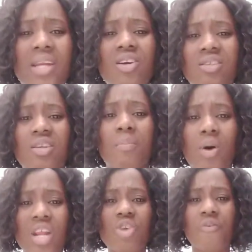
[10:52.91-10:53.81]
And you as a
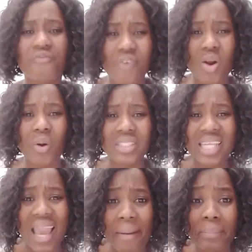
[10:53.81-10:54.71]
mother, you follow
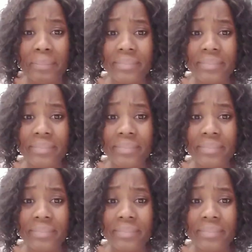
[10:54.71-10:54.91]
them.